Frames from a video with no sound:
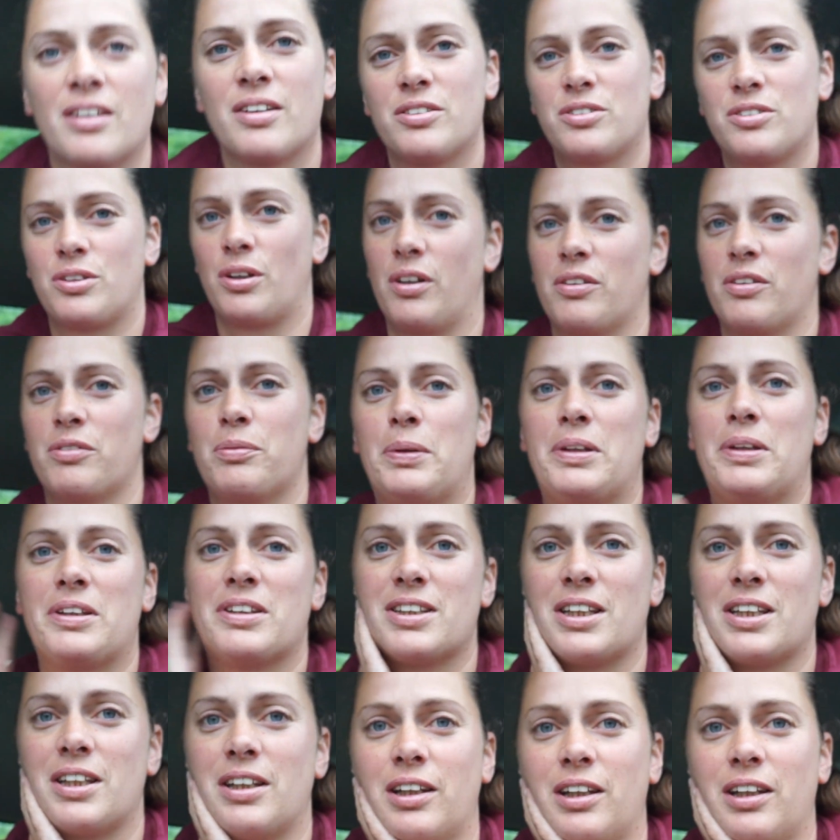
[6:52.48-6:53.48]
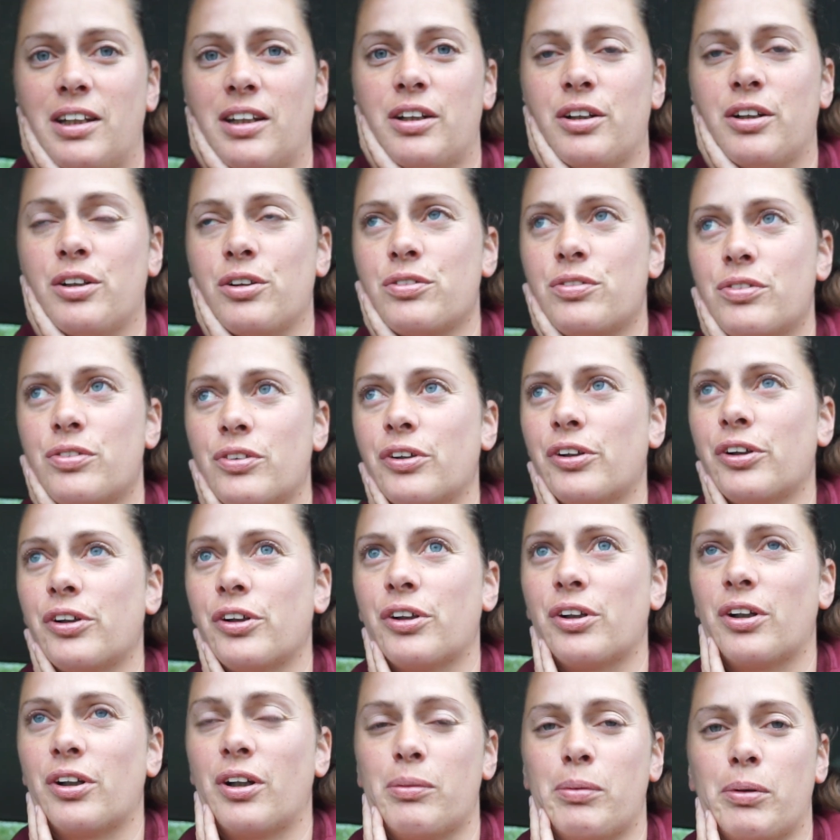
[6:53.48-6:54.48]
So I've been sitting here
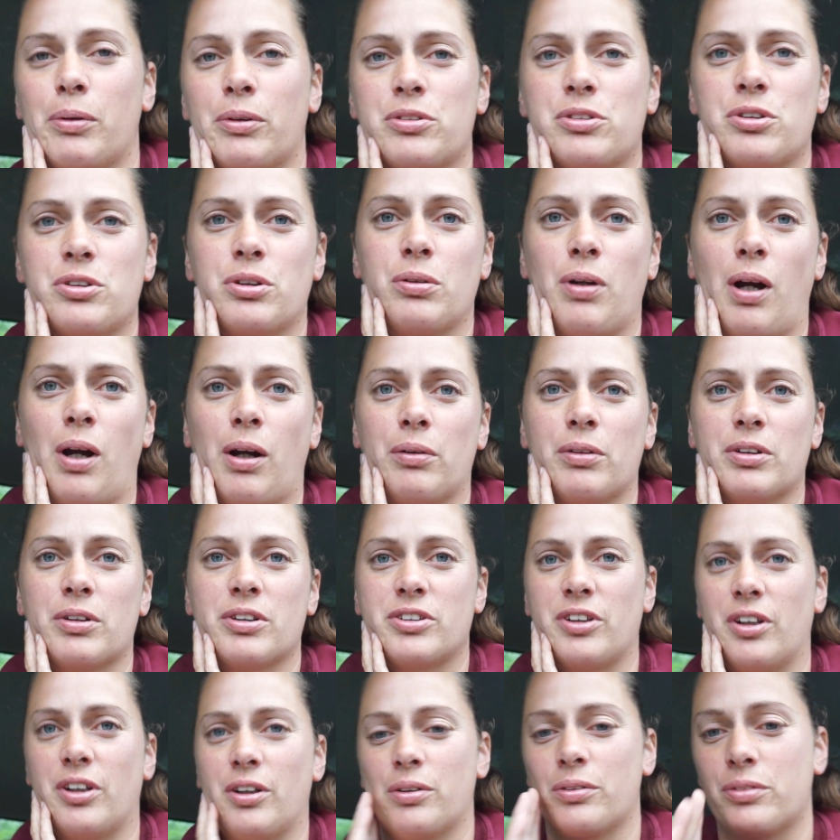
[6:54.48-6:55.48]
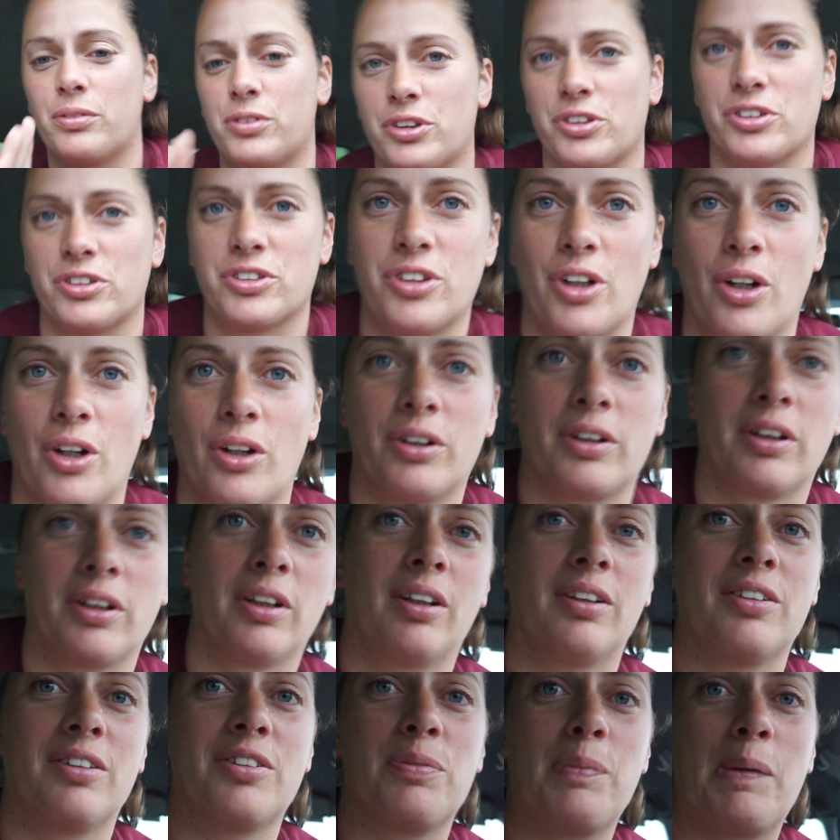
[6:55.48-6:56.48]
for about 2 hours now, just talking to